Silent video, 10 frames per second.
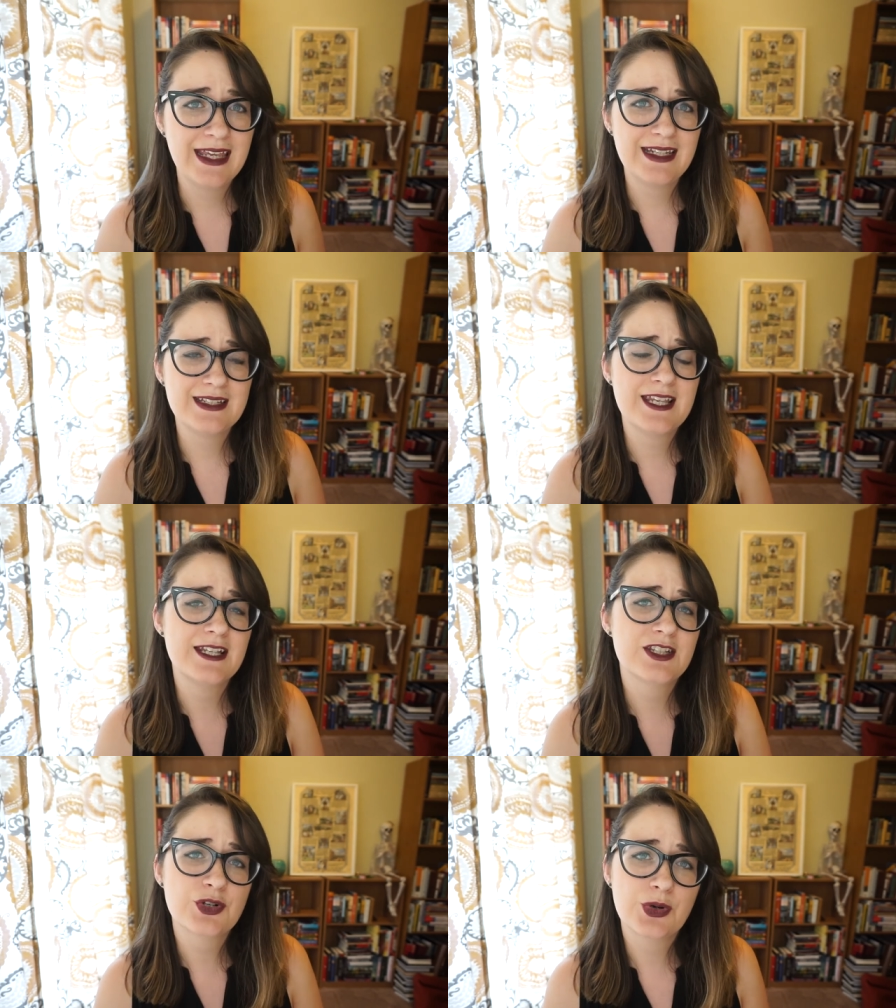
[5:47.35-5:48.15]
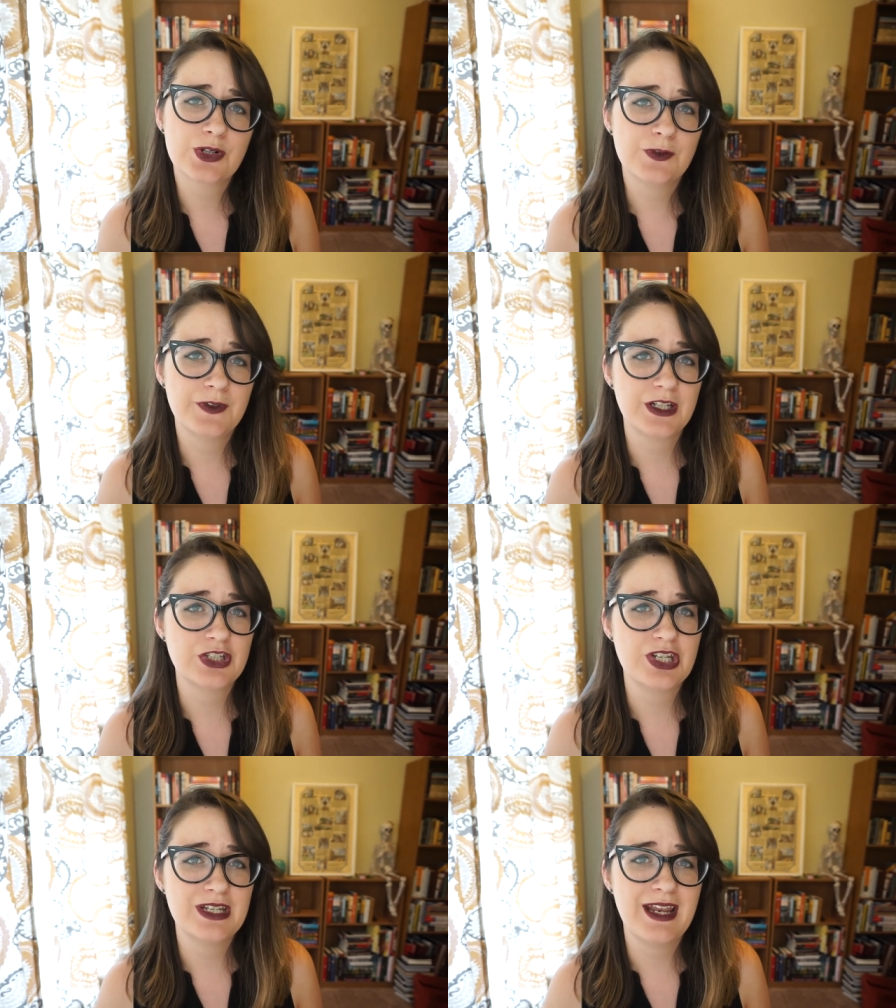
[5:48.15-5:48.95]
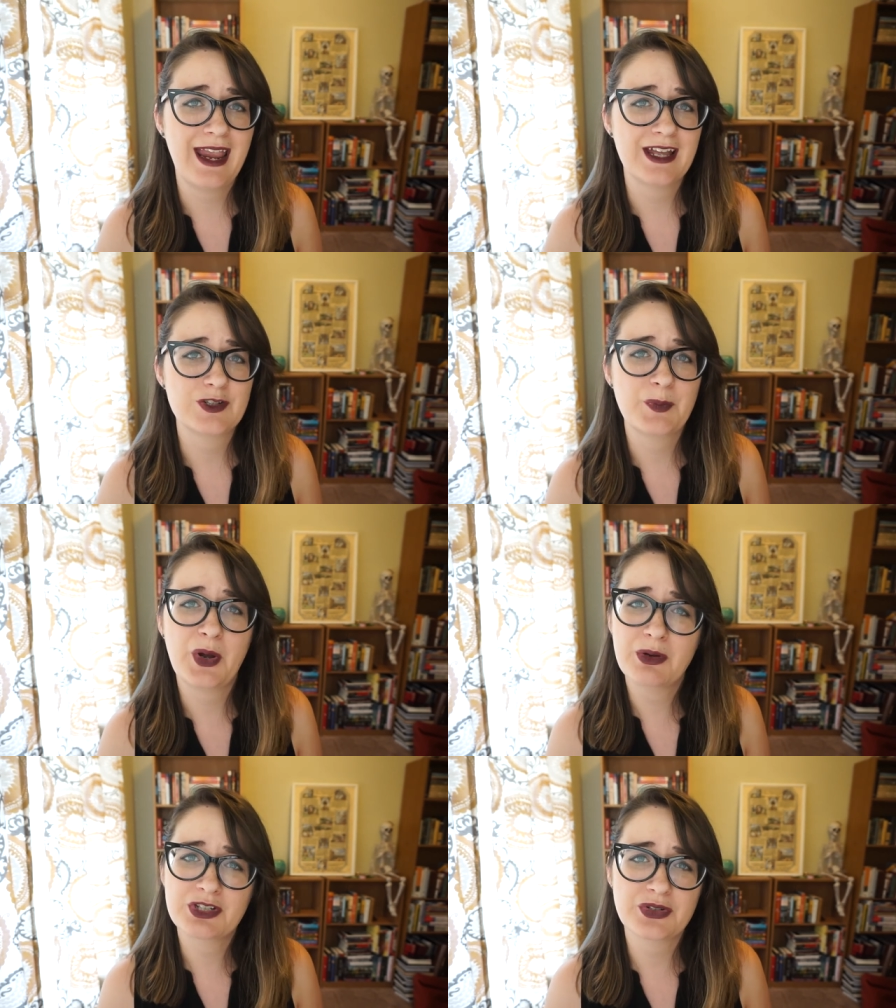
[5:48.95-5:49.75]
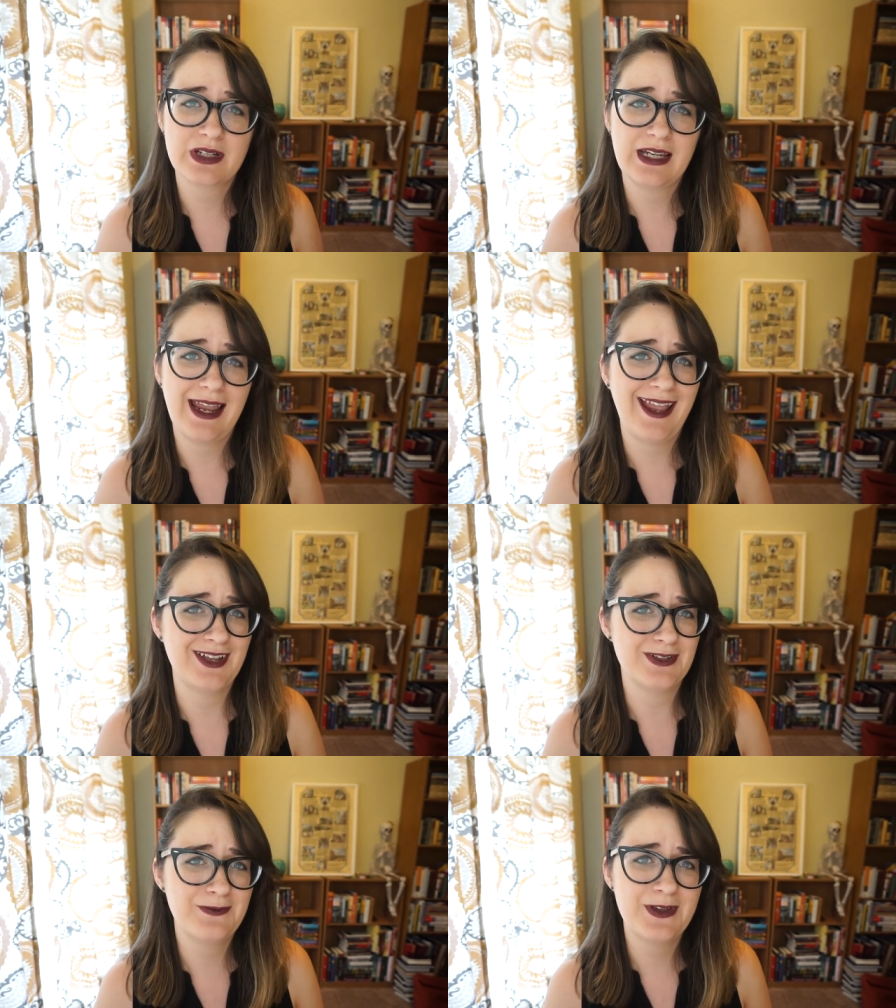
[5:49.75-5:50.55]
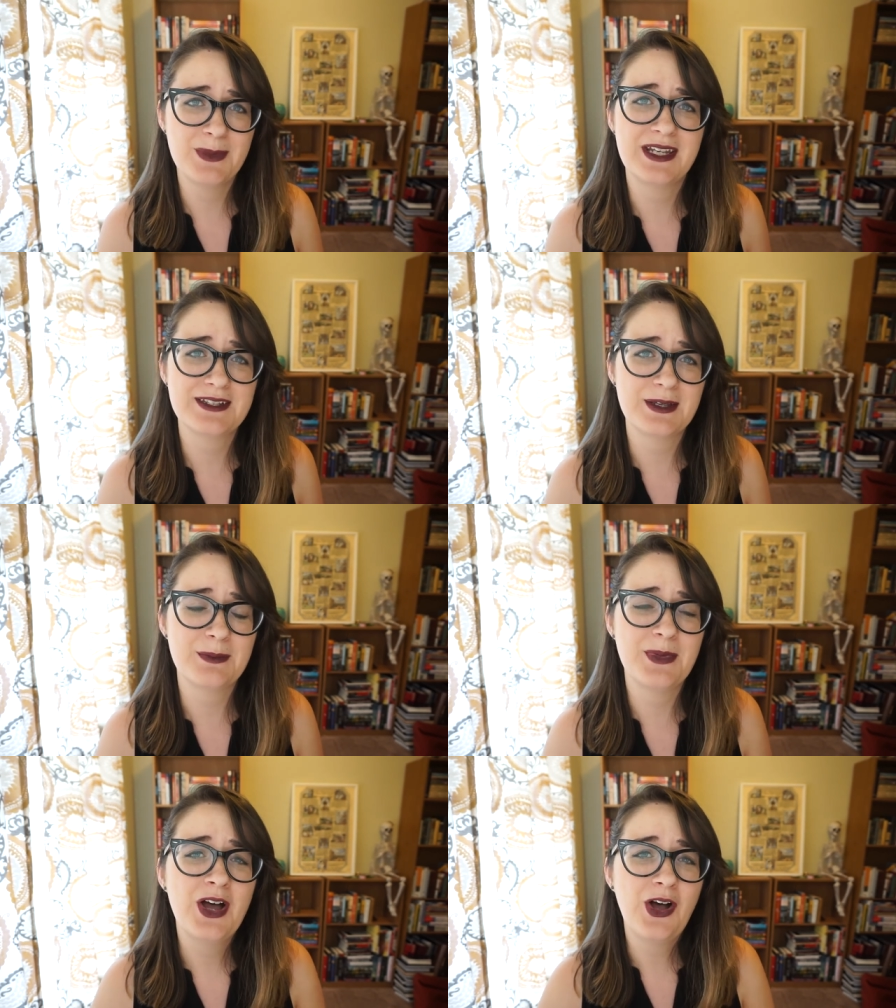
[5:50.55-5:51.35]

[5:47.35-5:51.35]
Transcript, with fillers: It is historical fiction and poetry and feminism